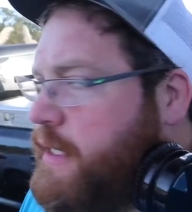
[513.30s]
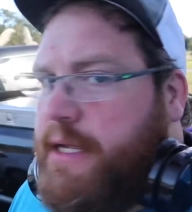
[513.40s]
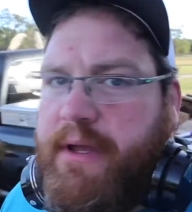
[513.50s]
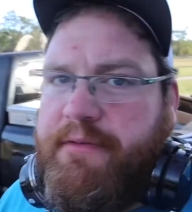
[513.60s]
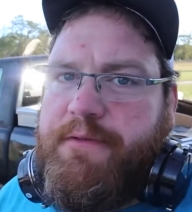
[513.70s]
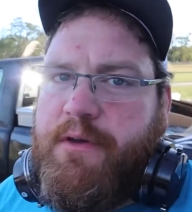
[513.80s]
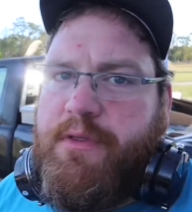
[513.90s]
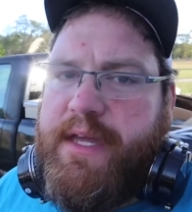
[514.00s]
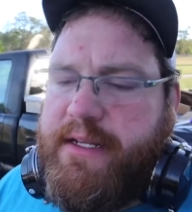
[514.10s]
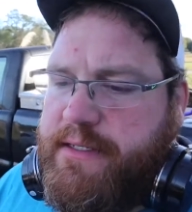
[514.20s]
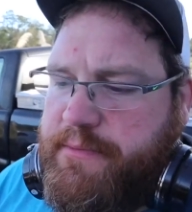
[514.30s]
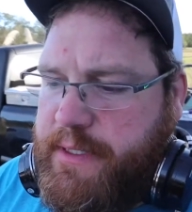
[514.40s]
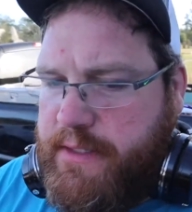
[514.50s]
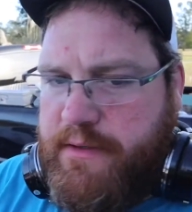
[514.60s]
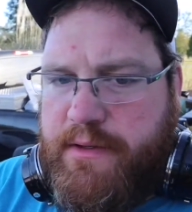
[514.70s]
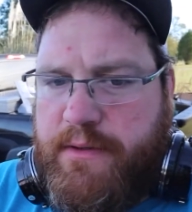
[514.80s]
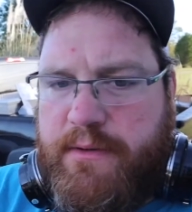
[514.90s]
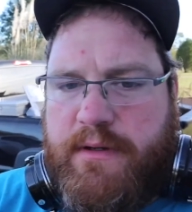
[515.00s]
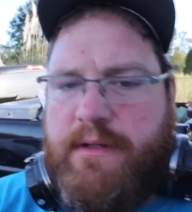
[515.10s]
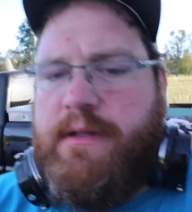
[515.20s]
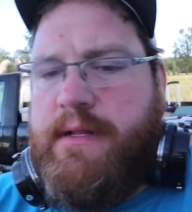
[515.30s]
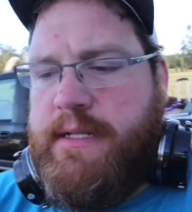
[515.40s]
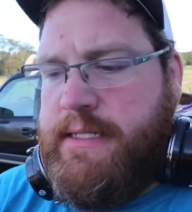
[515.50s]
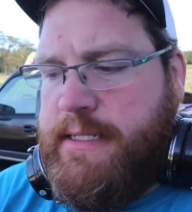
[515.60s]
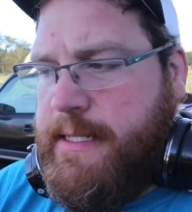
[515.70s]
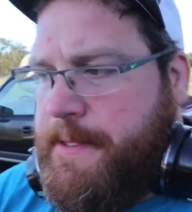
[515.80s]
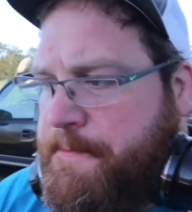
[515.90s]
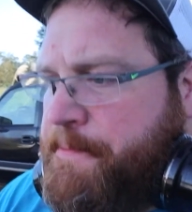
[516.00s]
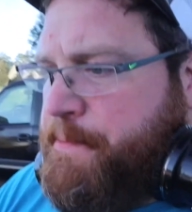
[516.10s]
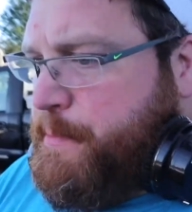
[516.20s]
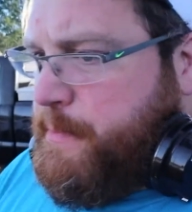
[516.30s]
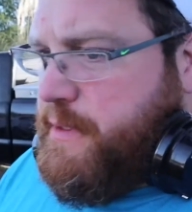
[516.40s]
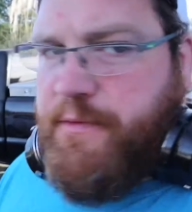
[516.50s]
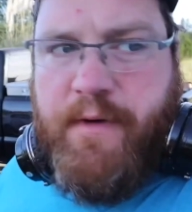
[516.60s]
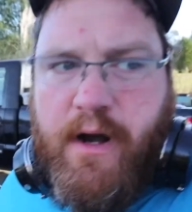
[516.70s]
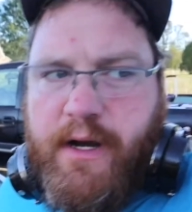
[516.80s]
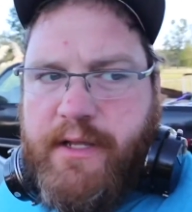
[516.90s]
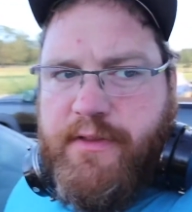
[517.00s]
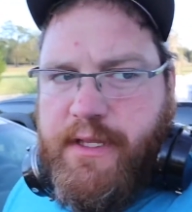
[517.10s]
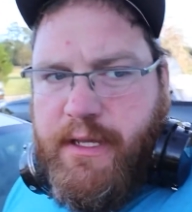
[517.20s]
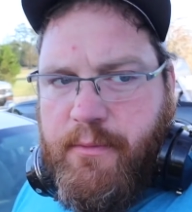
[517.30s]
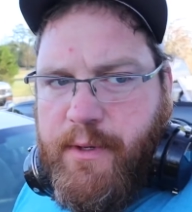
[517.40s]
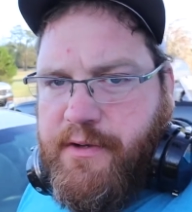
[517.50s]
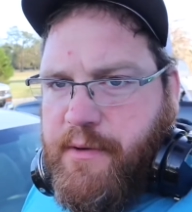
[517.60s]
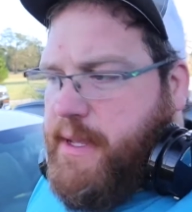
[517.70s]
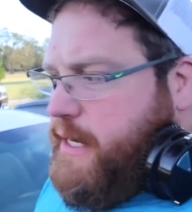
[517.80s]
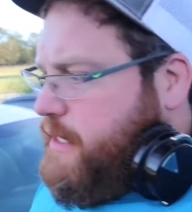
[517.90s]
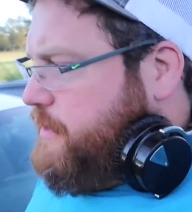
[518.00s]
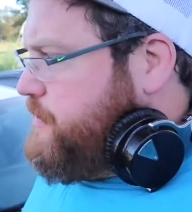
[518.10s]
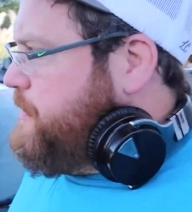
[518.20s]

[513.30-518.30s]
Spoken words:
We have a few things that we need to do as far as the winter maintenance.